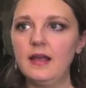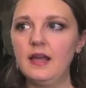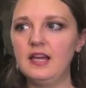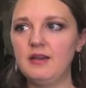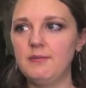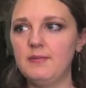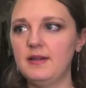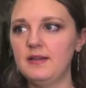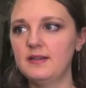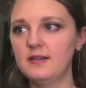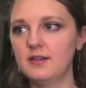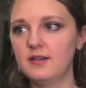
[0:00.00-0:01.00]

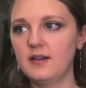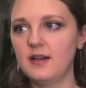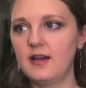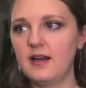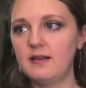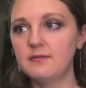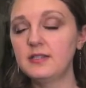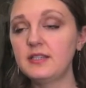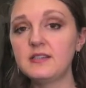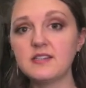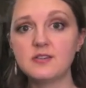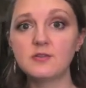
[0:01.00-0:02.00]
I
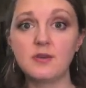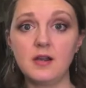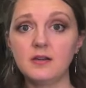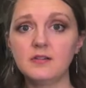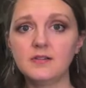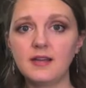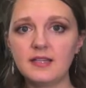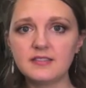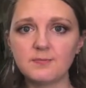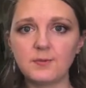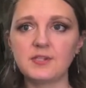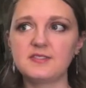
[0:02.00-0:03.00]
really did grow as
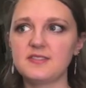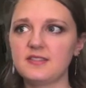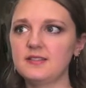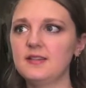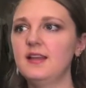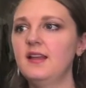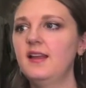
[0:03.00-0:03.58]
a person.